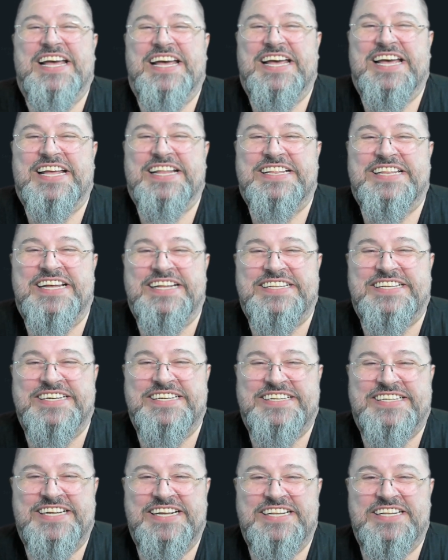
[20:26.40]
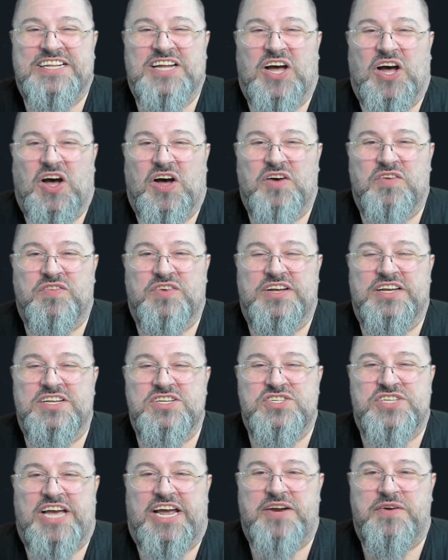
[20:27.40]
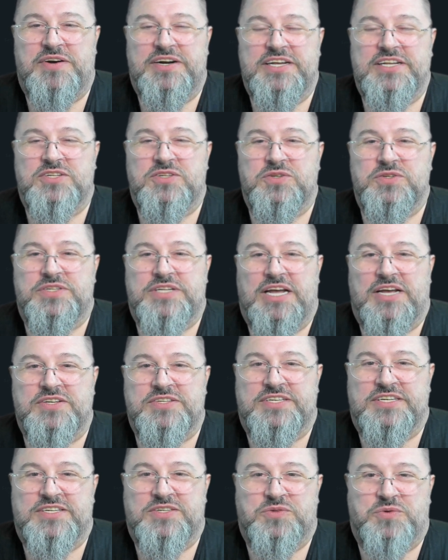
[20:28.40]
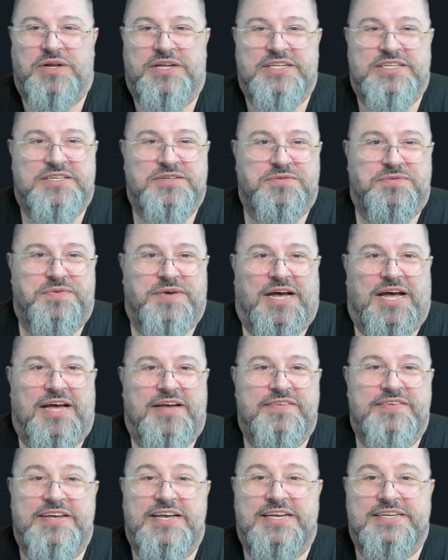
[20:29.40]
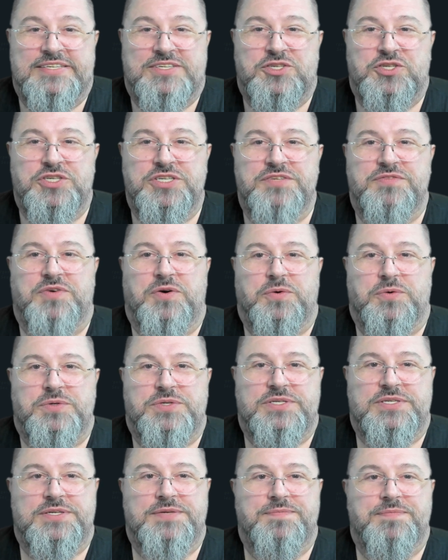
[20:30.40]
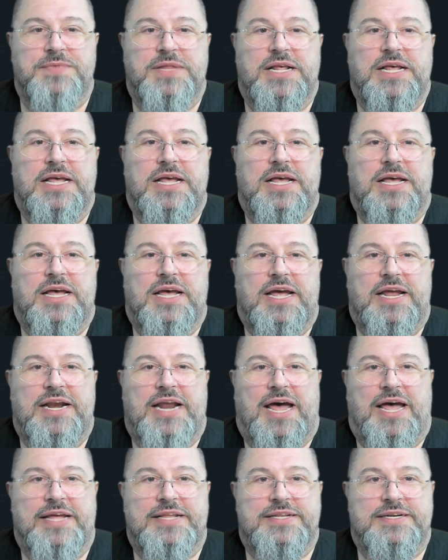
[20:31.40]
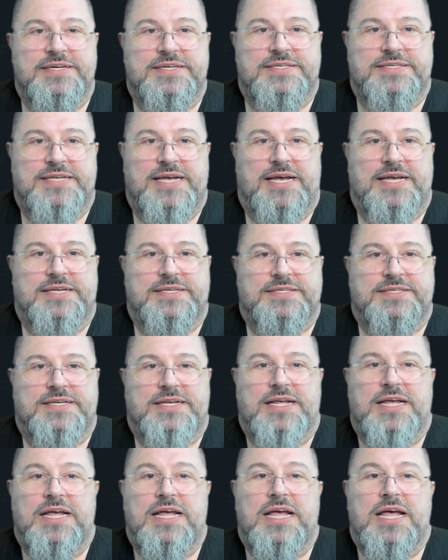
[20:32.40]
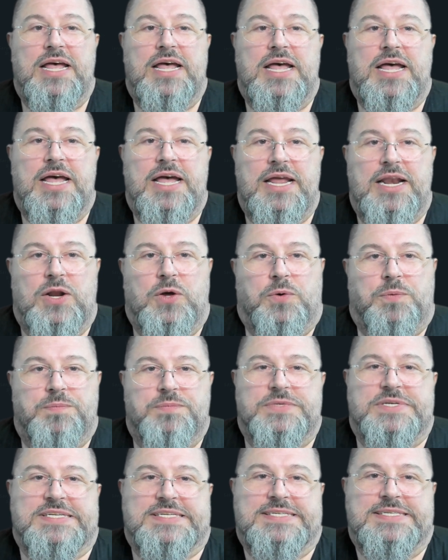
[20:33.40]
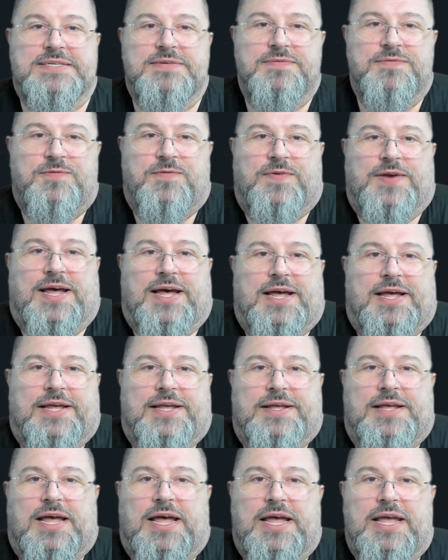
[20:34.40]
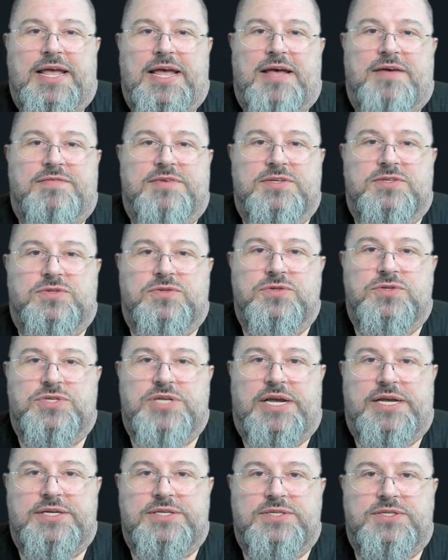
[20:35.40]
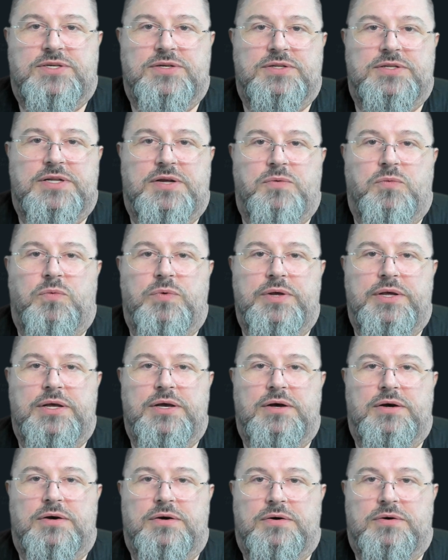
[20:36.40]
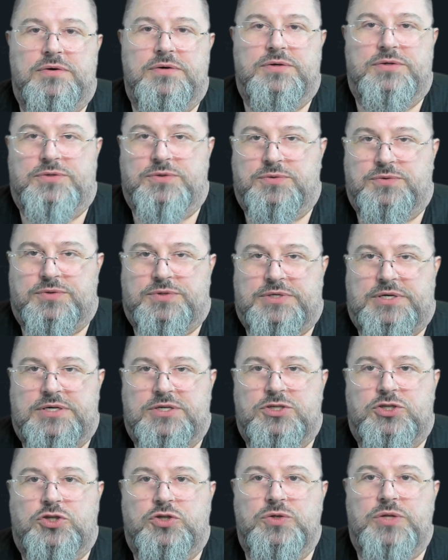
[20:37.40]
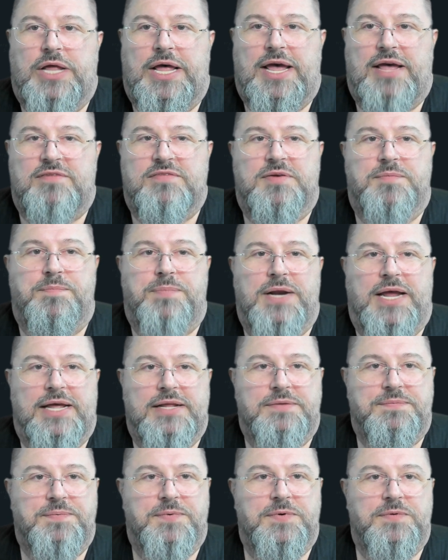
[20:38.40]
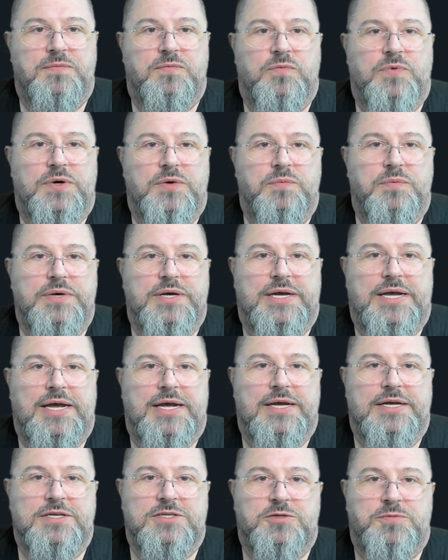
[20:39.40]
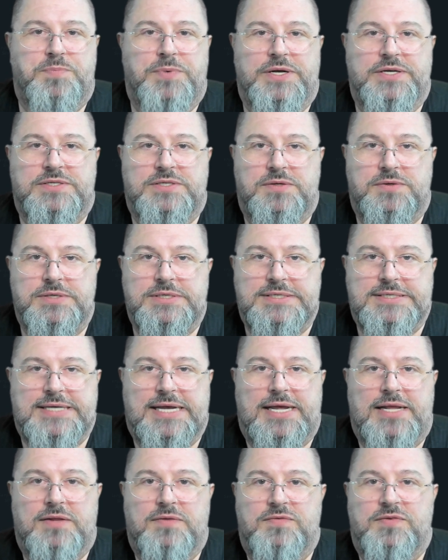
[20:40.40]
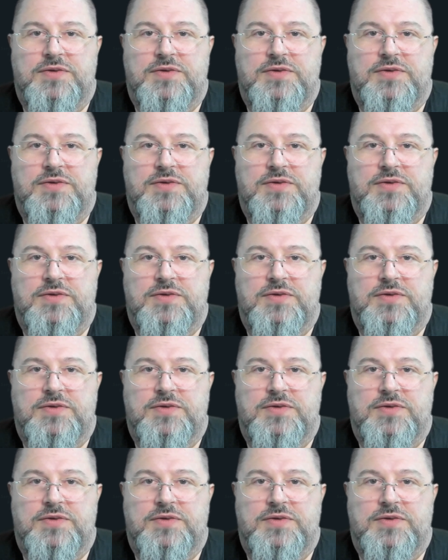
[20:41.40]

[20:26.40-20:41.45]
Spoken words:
The 13th of January 2025, he has 3 votes. And Heider says, "Hello, SimFly. I have a suggestion that we all users should have a platform where we can express ourselves,